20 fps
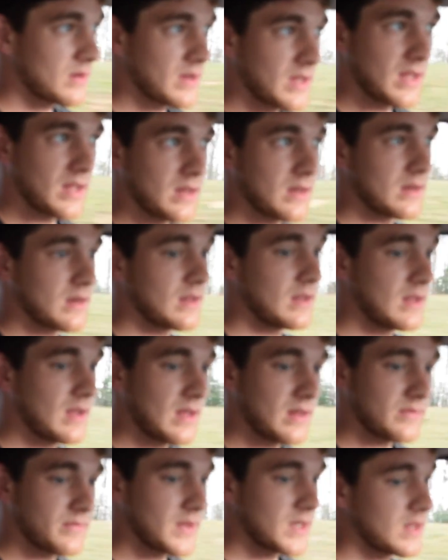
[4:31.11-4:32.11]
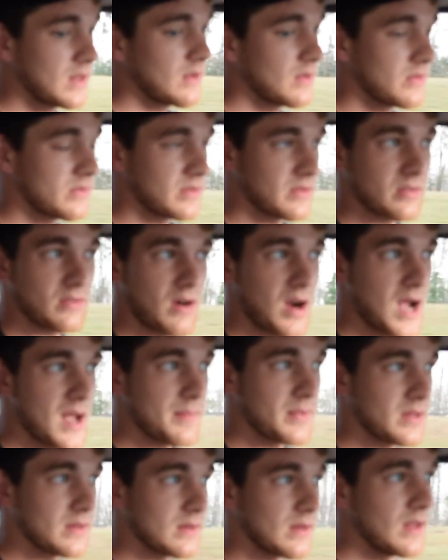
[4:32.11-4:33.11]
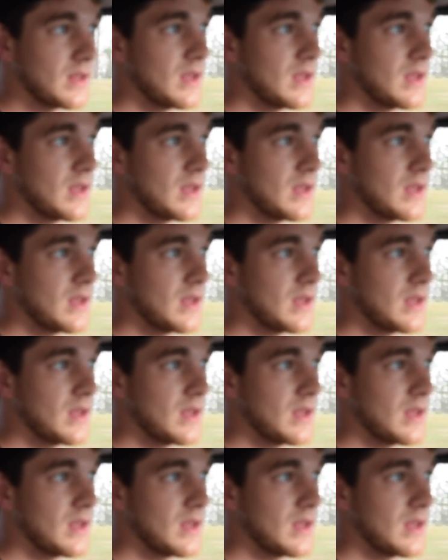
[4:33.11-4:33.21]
and he is describing